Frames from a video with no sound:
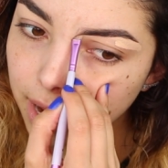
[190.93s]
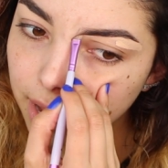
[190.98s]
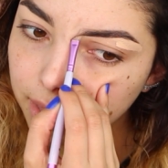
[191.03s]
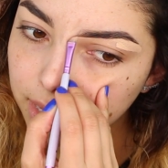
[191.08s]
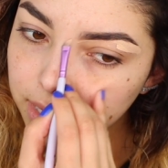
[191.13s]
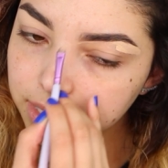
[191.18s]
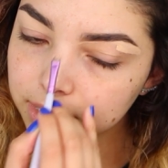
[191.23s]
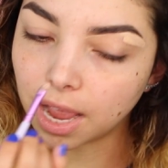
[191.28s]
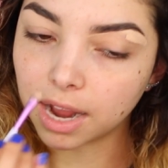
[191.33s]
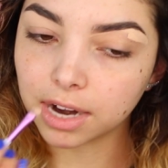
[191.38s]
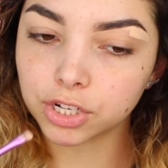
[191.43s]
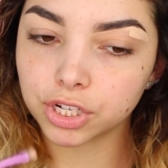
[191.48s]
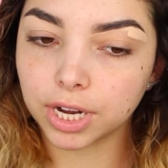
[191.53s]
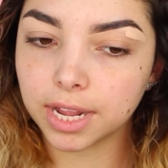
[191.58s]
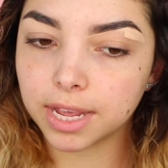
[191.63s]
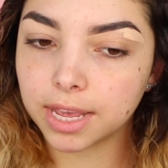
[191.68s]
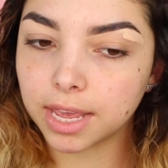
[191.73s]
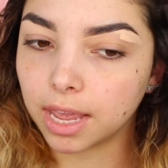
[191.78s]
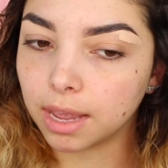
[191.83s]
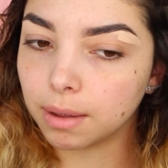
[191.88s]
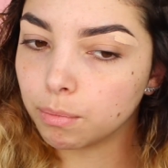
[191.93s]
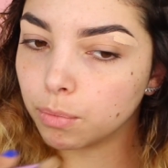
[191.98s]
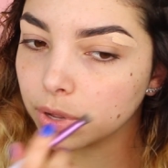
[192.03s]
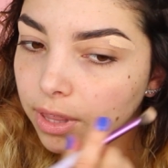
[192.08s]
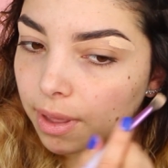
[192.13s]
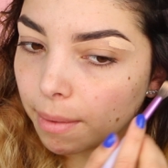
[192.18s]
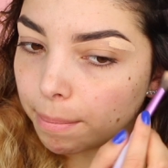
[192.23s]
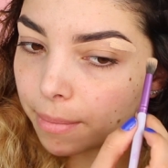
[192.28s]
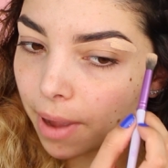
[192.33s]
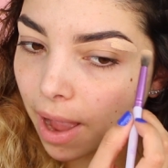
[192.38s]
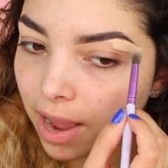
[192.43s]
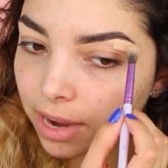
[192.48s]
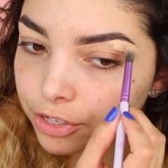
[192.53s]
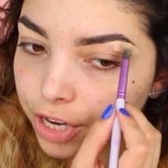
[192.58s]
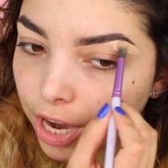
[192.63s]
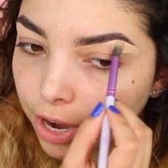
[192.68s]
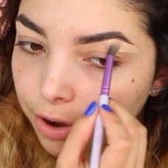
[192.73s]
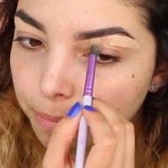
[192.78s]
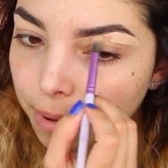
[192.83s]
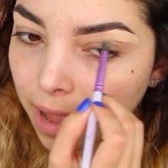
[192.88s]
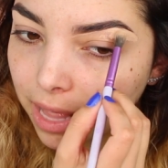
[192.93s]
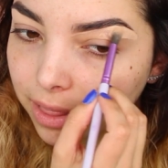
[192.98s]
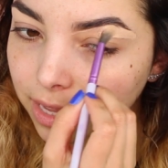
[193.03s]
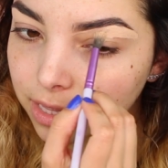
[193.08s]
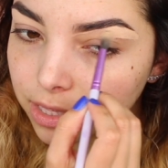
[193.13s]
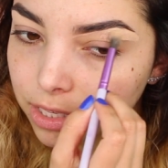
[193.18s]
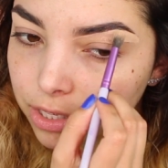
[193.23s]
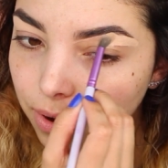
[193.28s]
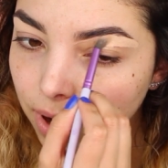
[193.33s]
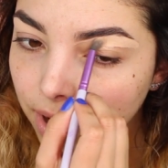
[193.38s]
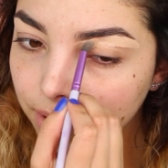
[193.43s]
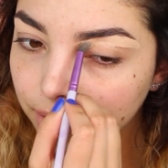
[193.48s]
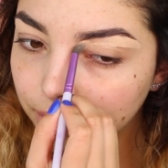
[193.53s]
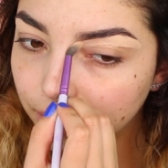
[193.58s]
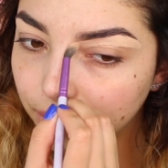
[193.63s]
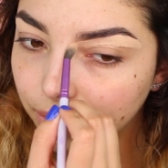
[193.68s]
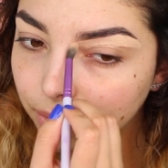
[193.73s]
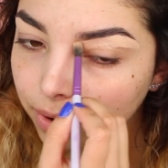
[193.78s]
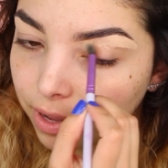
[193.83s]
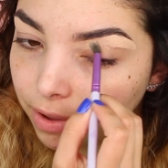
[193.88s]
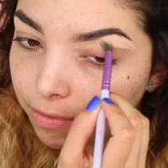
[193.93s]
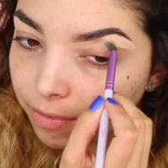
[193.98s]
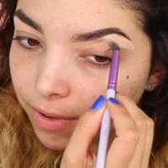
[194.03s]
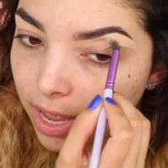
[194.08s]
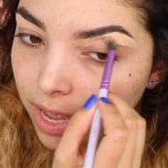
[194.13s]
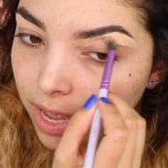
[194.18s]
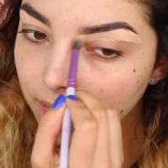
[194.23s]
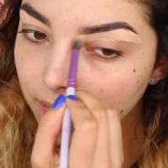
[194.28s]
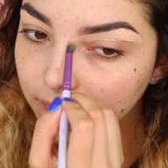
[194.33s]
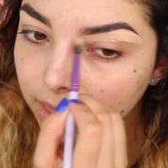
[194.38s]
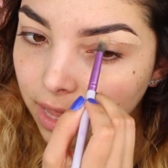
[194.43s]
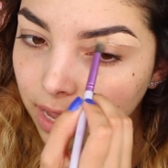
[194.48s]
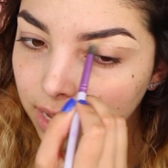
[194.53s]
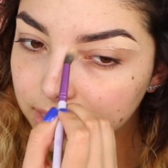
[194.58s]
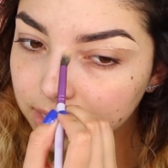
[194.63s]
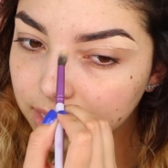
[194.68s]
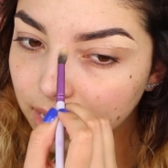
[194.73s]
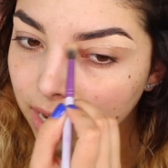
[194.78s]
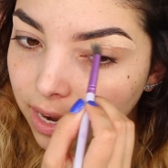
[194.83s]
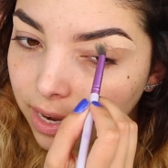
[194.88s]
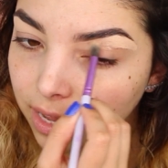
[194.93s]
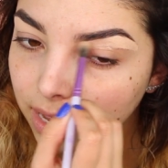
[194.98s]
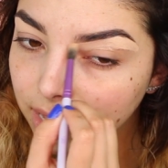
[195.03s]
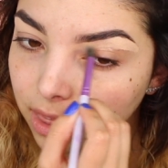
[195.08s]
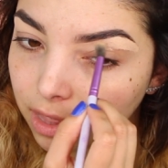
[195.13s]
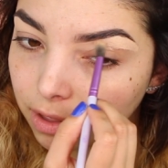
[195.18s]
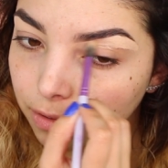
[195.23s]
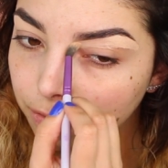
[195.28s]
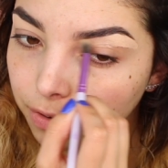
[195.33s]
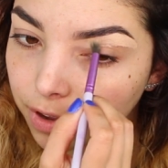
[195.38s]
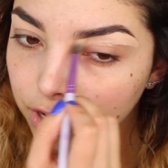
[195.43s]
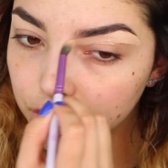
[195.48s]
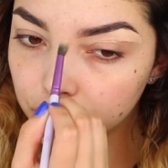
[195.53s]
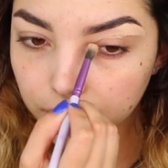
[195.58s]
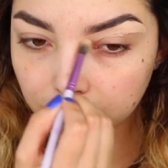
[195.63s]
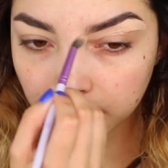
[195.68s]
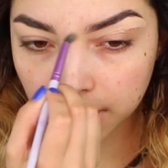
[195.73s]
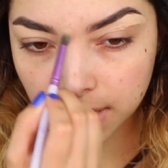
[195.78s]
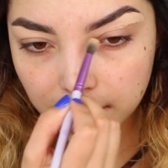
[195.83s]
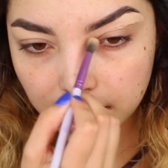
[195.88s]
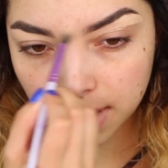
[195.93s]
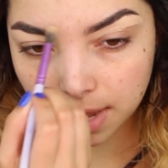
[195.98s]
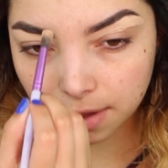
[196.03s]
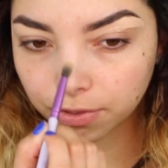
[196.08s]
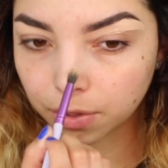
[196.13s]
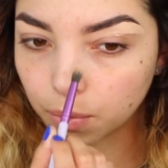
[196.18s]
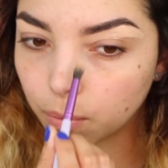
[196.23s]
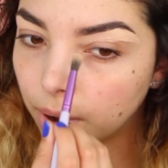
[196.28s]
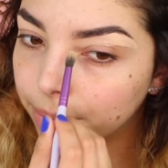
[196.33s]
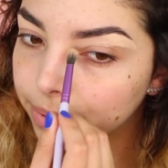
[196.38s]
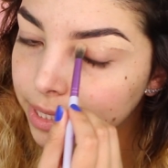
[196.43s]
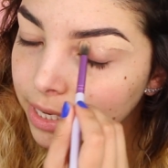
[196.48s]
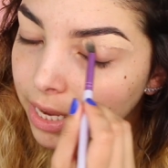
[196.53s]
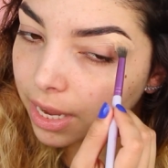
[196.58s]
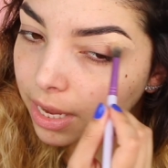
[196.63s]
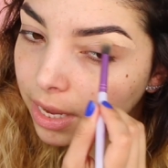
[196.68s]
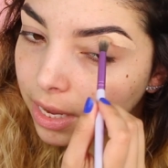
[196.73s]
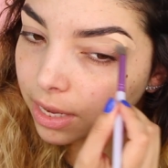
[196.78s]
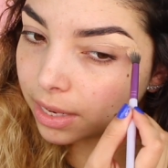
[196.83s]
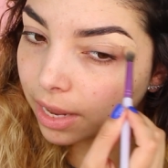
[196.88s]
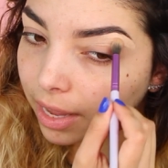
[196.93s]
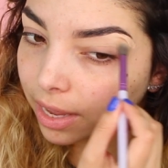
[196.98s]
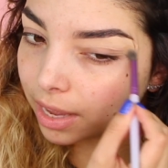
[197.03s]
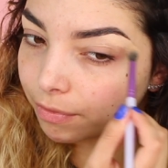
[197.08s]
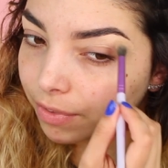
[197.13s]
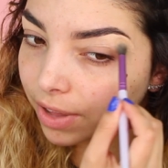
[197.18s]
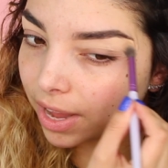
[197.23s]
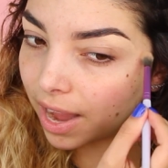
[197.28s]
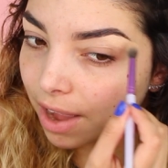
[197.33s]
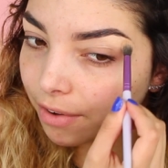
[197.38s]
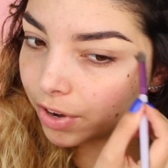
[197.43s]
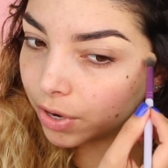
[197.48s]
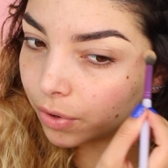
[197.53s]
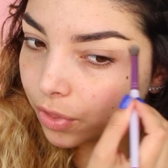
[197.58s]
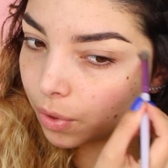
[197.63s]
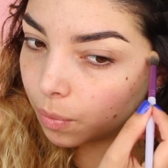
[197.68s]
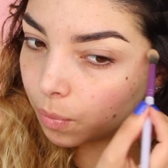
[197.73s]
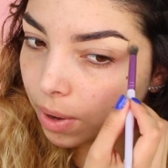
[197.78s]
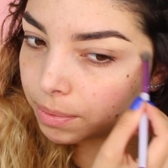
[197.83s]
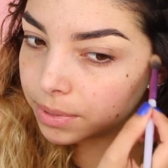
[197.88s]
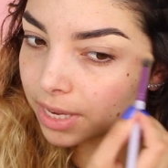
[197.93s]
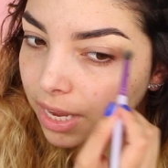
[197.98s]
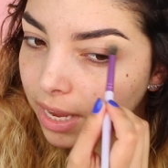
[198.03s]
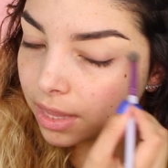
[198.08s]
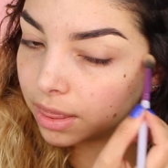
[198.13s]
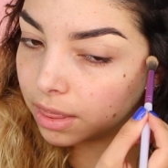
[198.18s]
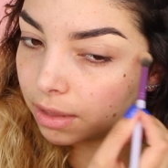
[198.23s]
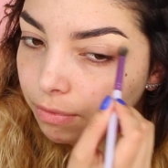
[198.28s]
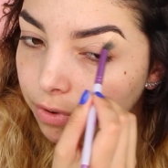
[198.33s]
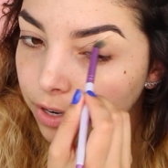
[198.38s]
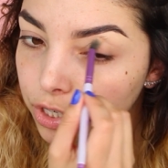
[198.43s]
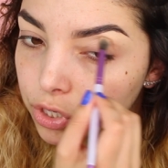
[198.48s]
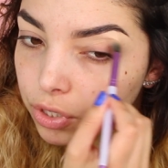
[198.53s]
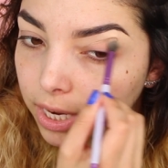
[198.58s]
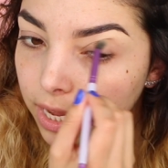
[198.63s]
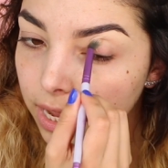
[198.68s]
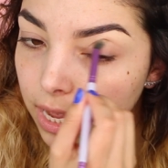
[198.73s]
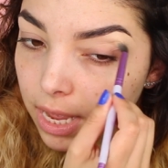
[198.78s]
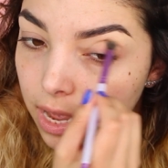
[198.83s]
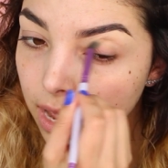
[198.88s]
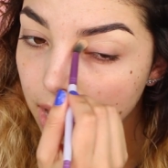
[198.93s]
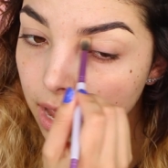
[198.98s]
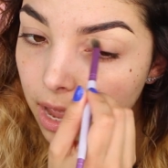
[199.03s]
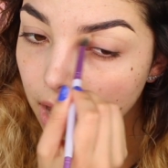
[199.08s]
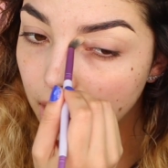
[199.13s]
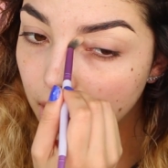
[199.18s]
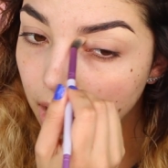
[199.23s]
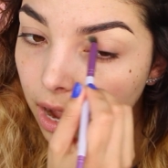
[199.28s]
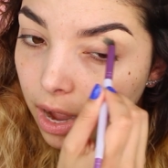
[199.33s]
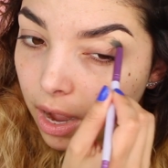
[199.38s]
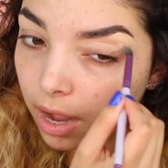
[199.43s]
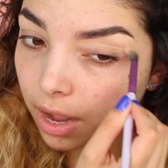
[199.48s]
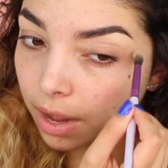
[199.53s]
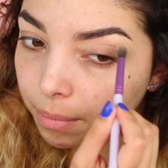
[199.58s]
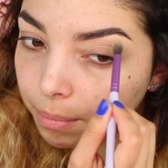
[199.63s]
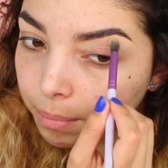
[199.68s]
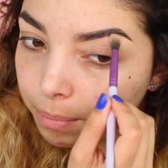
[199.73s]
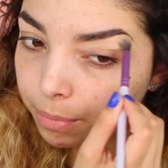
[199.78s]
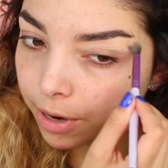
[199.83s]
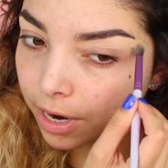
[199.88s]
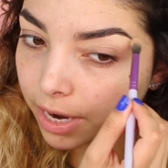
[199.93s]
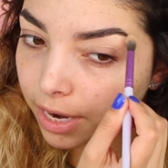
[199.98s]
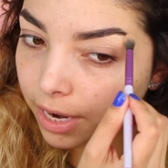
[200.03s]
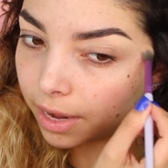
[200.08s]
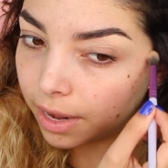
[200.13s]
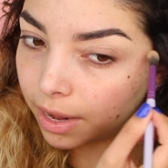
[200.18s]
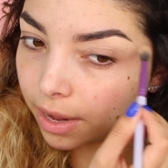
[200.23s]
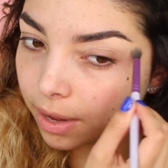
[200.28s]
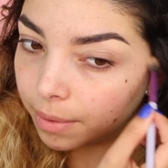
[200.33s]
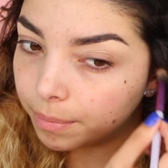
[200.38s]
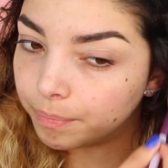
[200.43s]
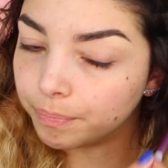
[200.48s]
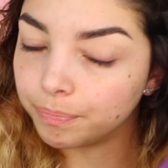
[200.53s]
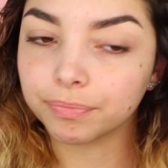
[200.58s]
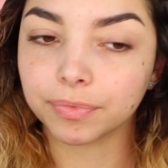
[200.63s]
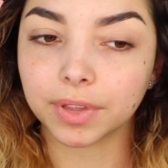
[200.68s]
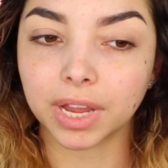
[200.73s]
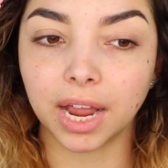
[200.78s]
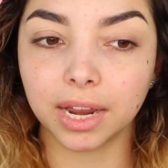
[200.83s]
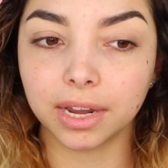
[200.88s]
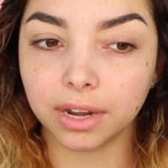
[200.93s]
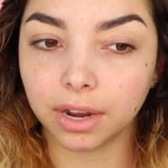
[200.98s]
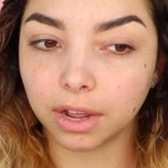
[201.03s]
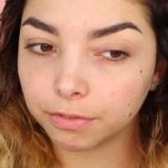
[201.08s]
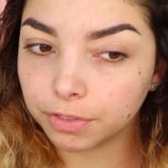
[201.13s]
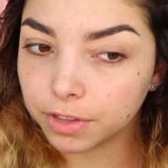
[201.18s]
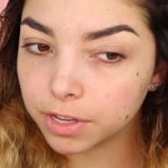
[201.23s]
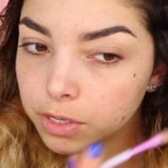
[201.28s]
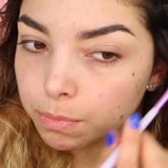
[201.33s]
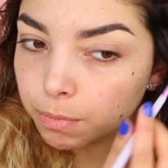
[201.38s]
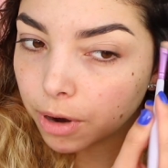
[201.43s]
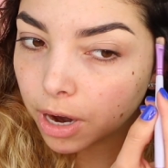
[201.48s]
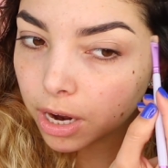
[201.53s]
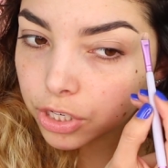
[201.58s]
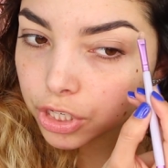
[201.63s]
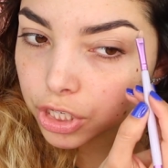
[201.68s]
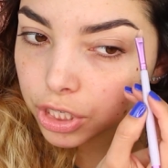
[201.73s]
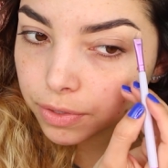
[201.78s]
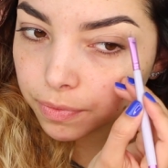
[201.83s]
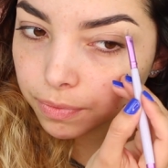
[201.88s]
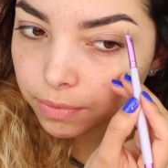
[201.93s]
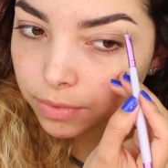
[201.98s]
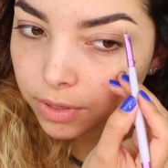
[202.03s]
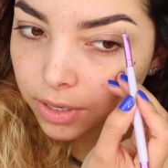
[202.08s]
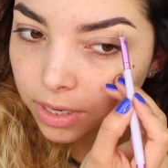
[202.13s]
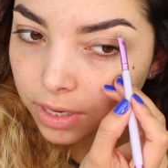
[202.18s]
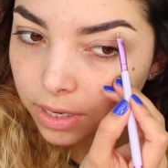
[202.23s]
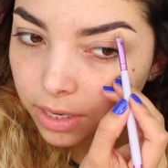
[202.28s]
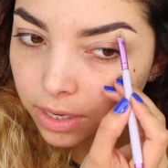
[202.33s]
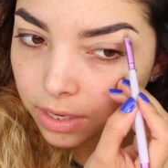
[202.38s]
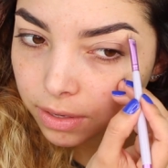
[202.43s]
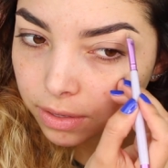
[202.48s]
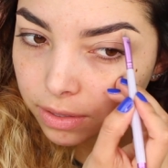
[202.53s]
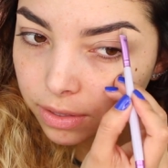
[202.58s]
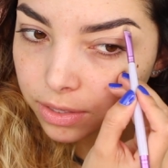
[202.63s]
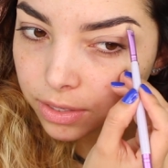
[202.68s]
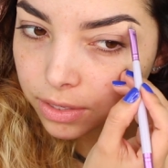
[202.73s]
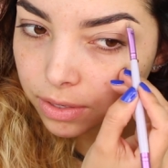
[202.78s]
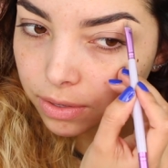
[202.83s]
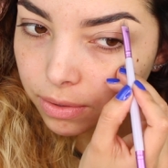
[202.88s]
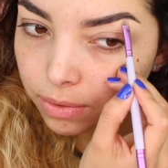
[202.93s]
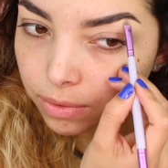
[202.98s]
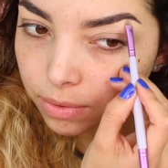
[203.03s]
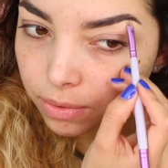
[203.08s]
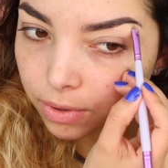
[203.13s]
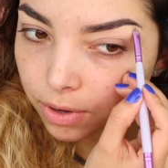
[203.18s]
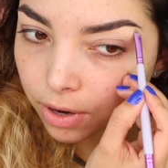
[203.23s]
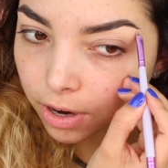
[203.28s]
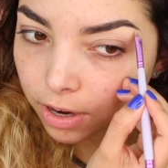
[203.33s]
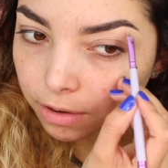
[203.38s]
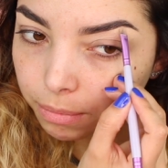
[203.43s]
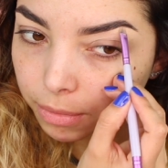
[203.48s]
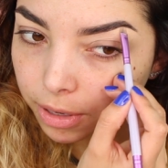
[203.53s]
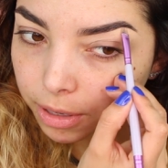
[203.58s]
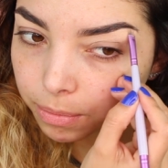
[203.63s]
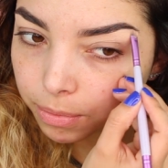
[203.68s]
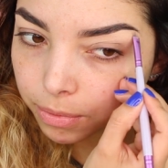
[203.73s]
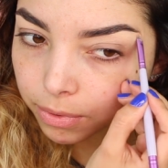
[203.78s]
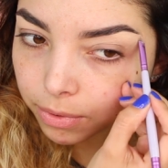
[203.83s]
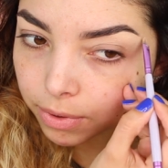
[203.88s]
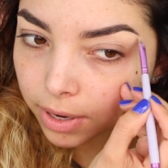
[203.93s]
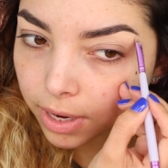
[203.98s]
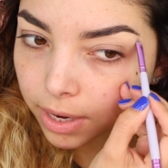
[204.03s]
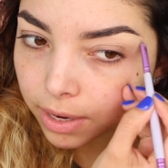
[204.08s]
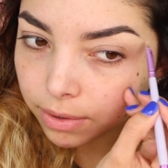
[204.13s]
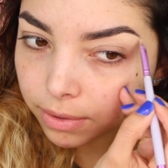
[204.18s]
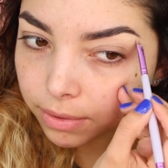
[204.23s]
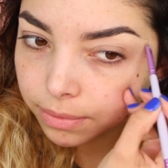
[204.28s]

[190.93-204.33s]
This actually came with an eyeshadow palette, so I don't know if they sell it individually, if the website, like if they have it on the website individually, but I love this brush to carve my brow.